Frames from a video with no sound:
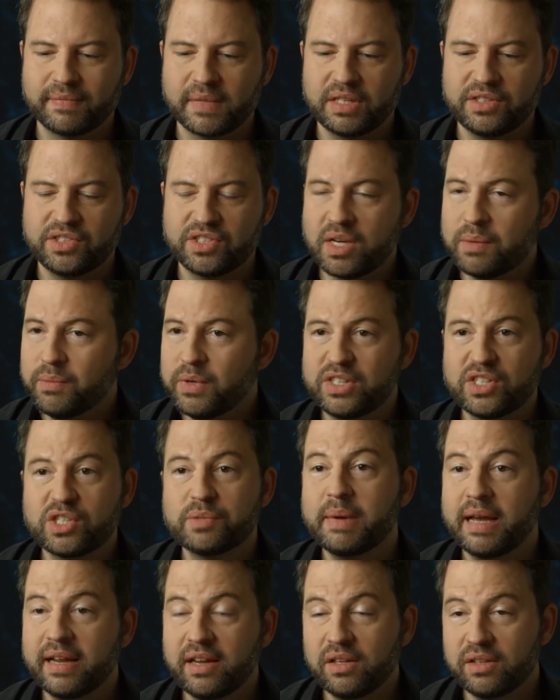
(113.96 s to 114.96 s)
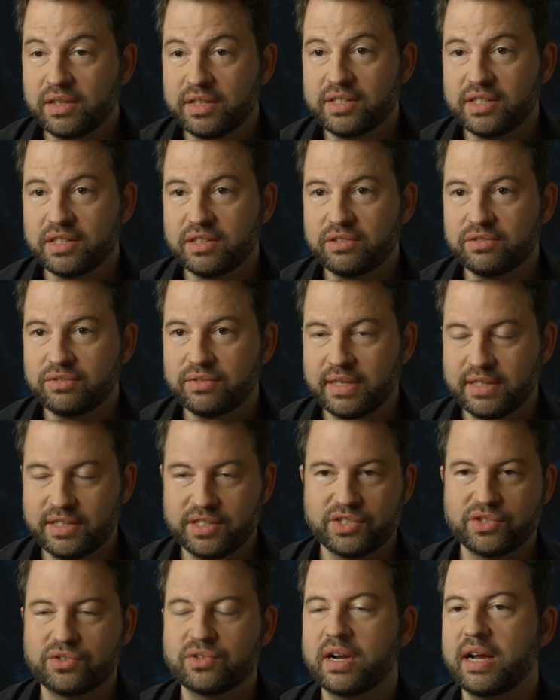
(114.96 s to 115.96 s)
somewhat speculative and
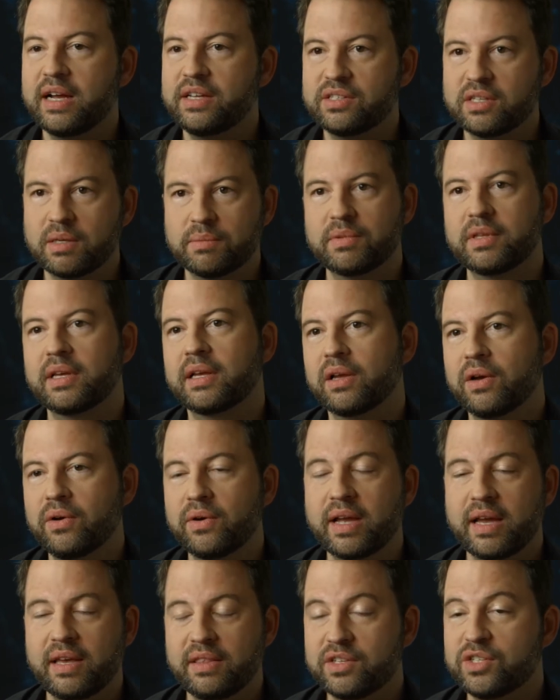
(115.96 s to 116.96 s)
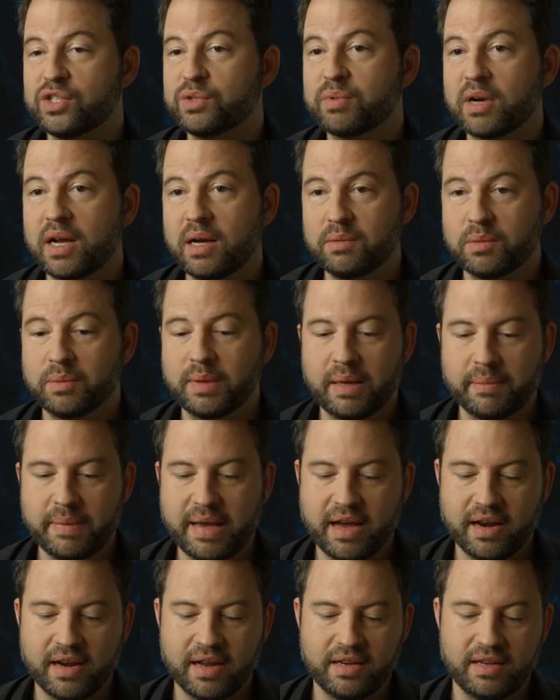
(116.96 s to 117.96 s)
just try something, okay, this is probably a
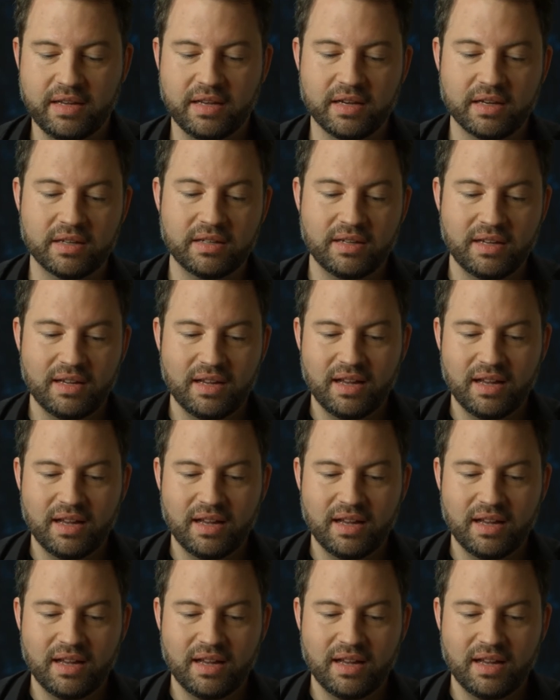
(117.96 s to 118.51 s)
bad idea,